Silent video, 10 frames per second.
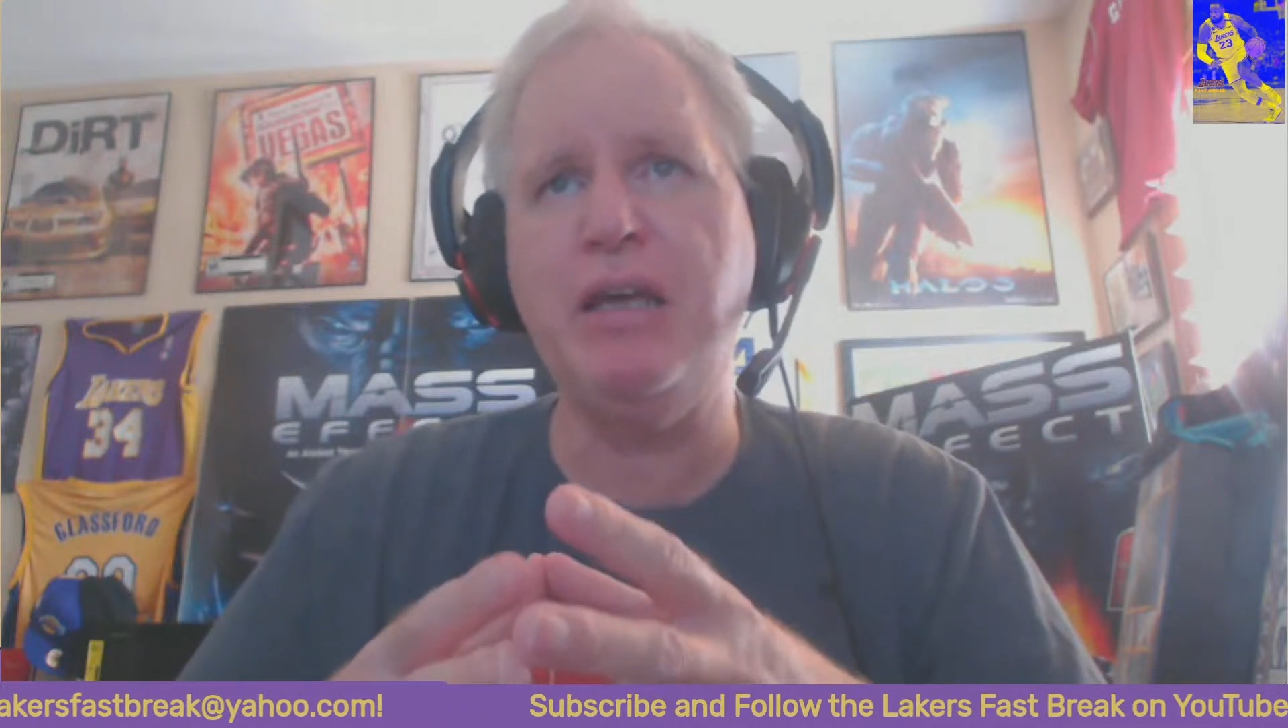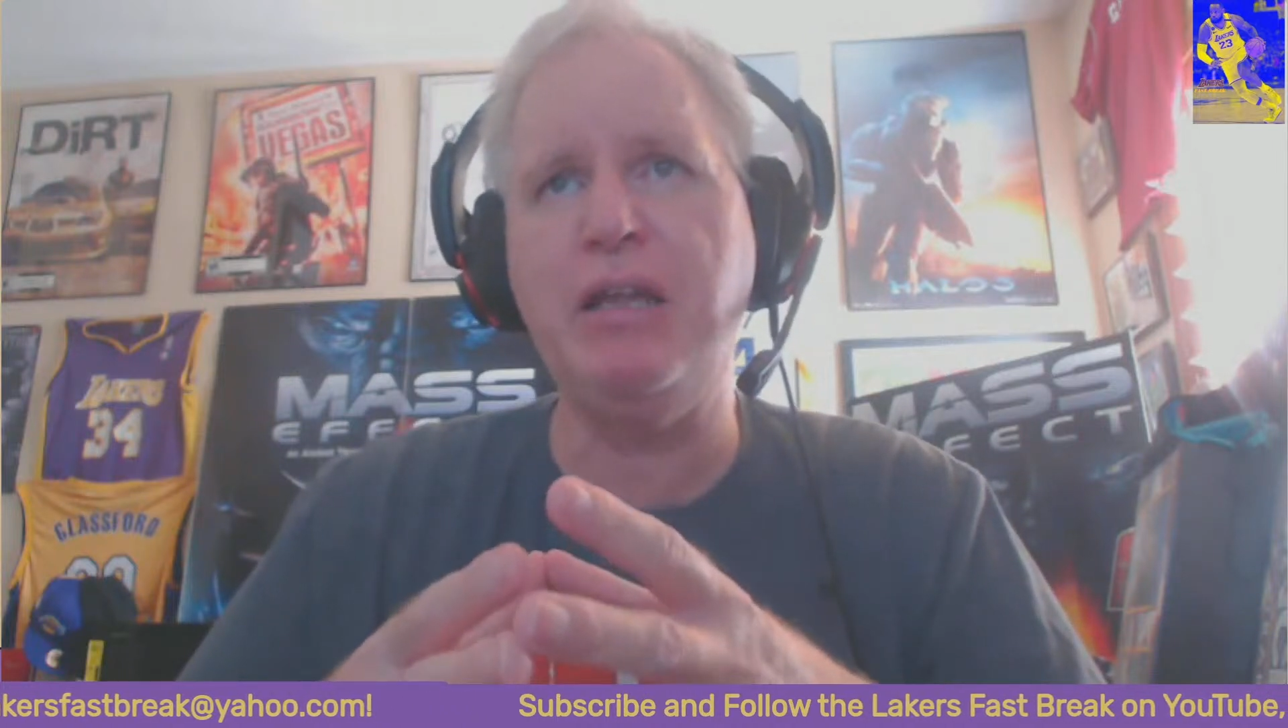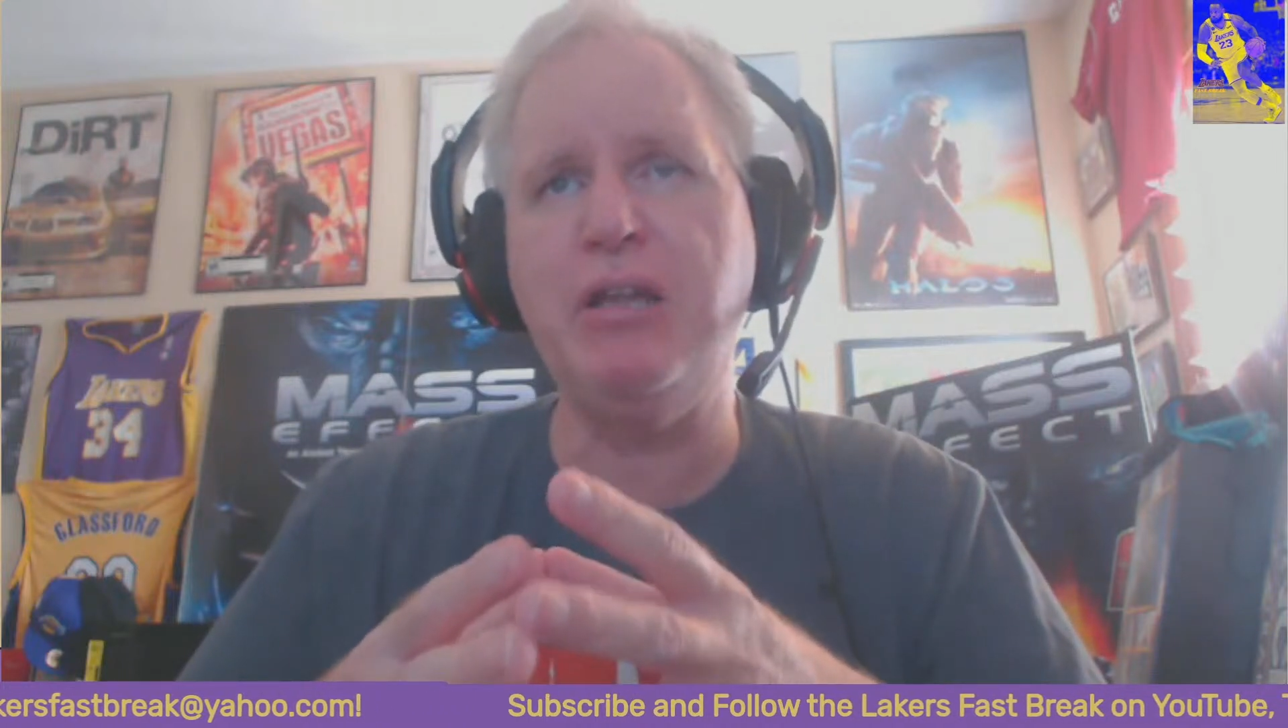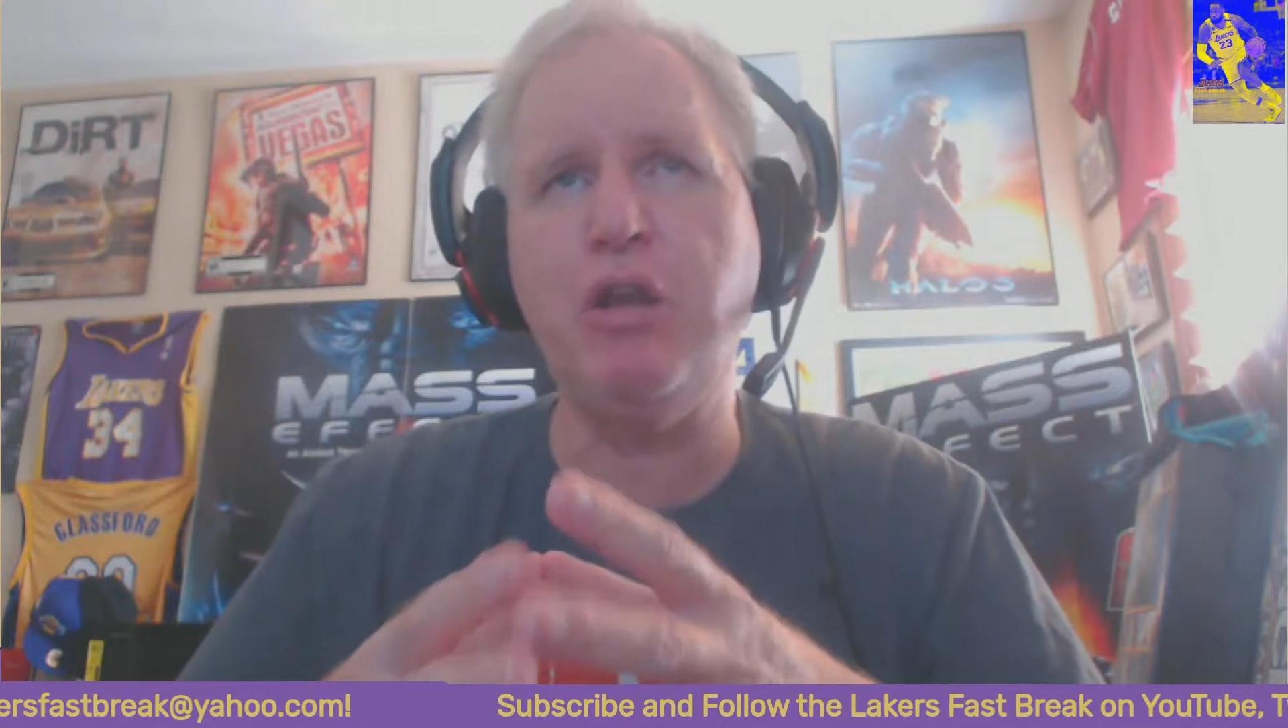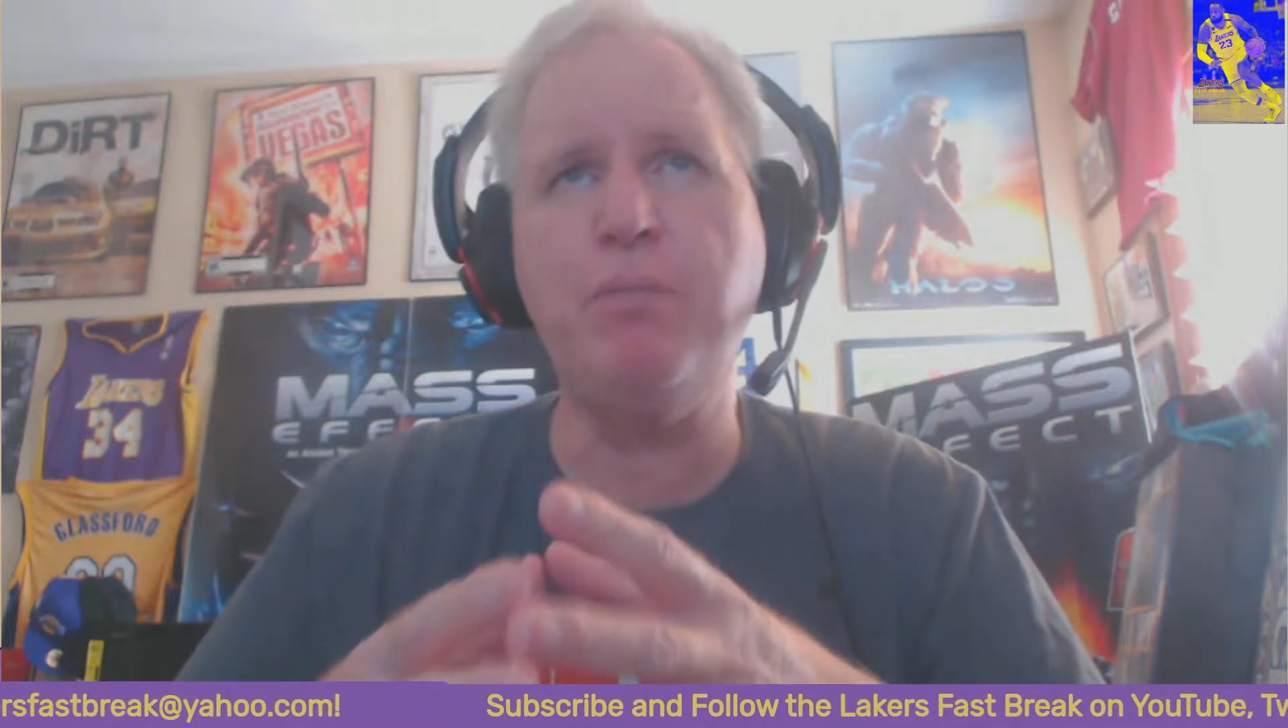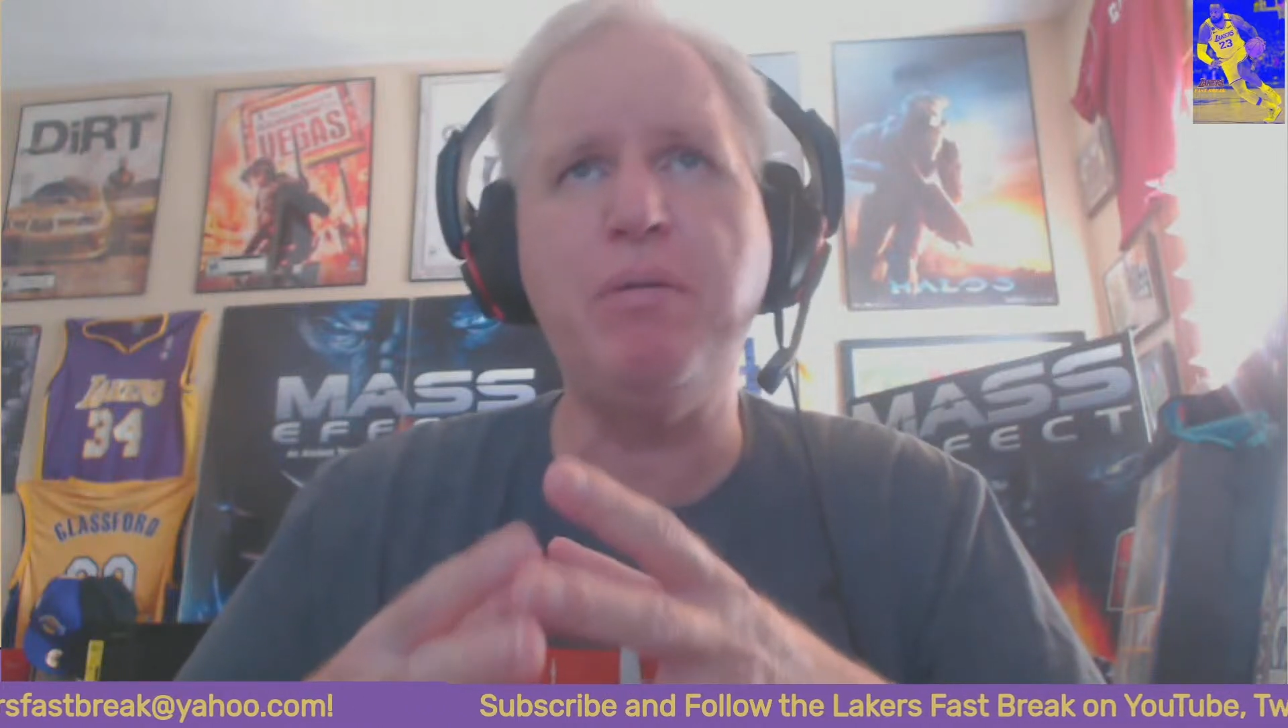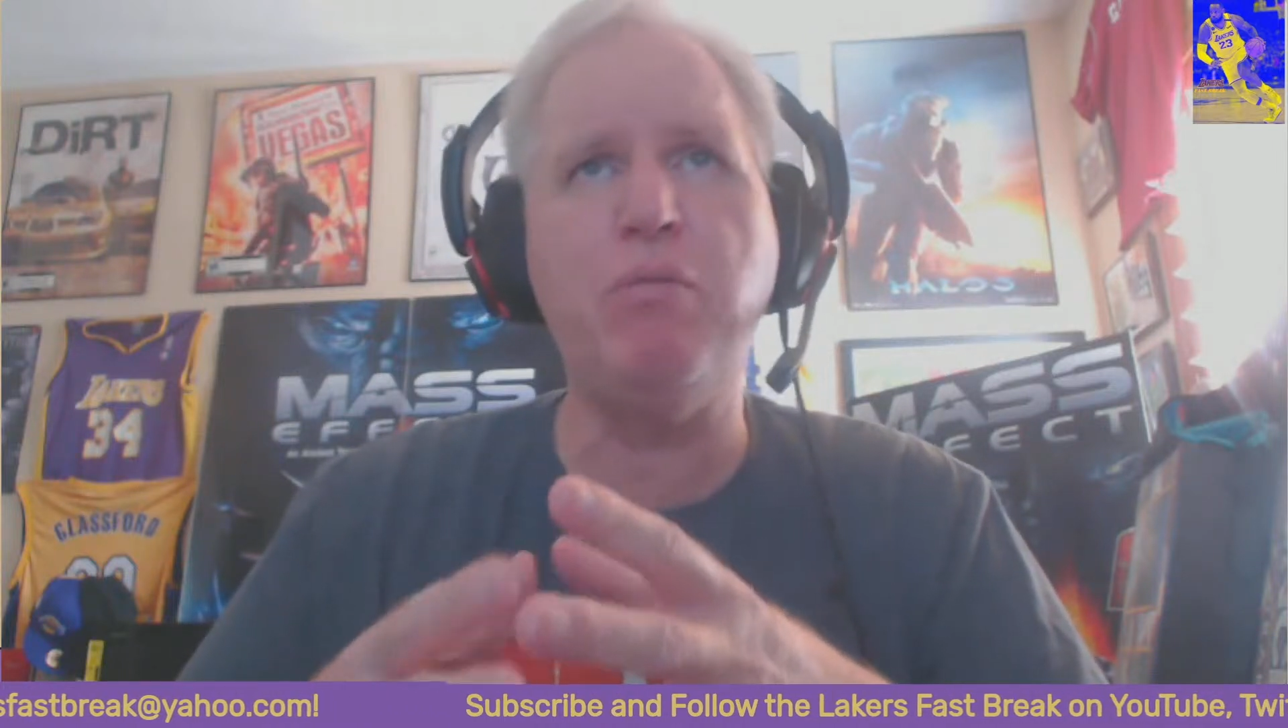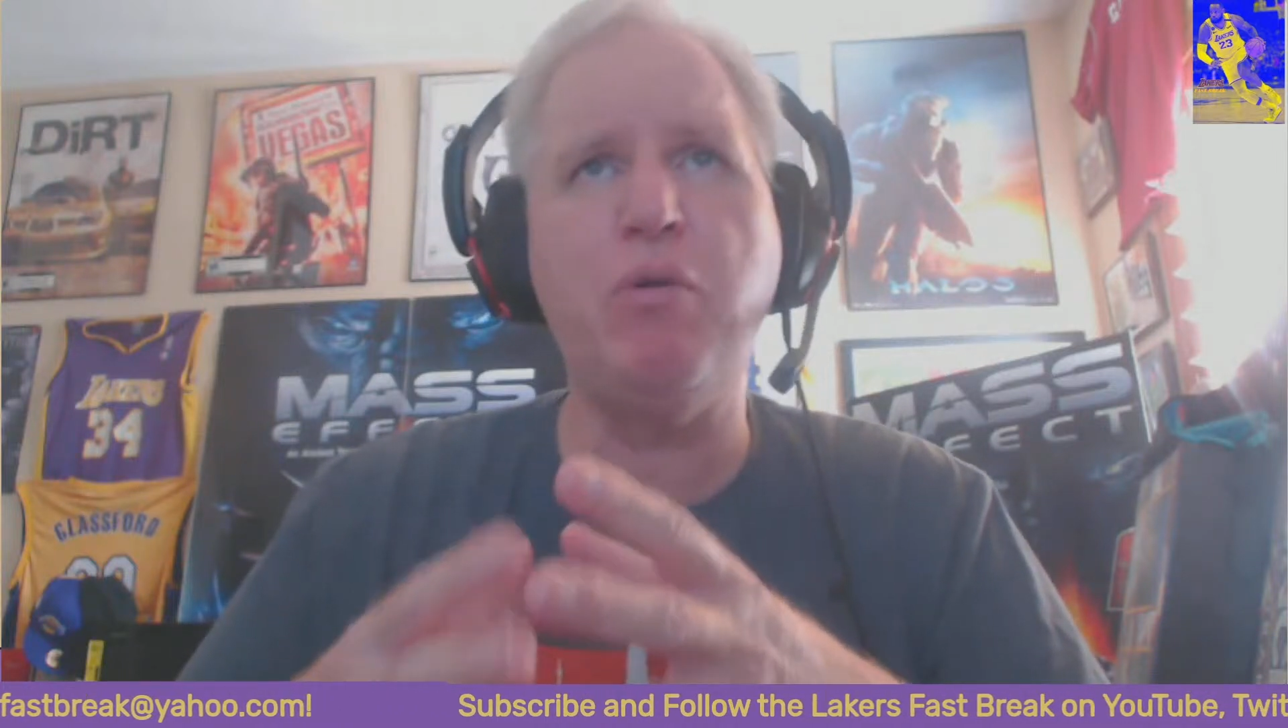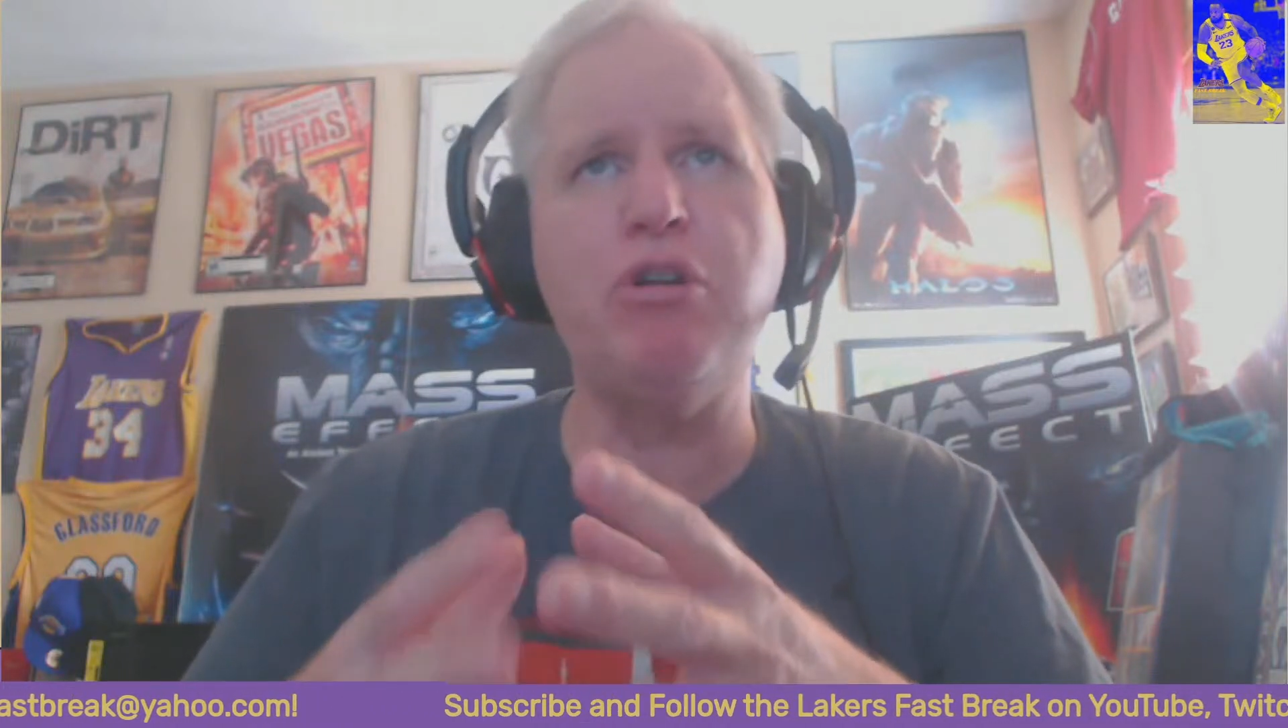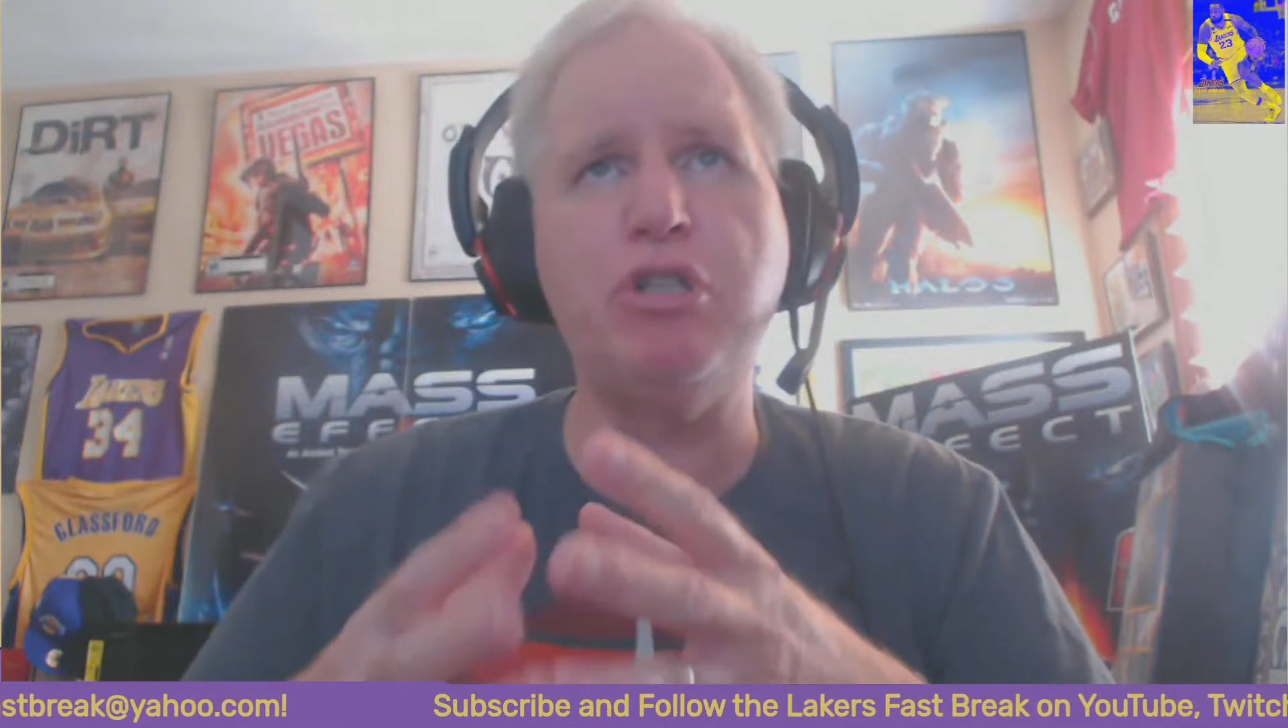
a little bit more